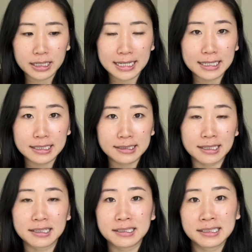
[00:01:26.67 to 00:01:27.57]
ease
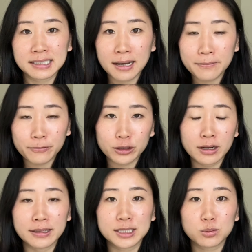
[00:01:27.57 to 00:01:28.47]
like the discomfort
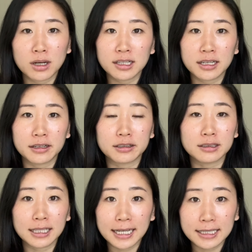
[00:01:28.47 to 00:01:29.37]
and the swelling in her
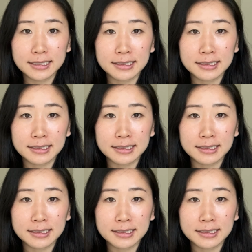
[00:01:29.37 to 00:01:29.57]
legs.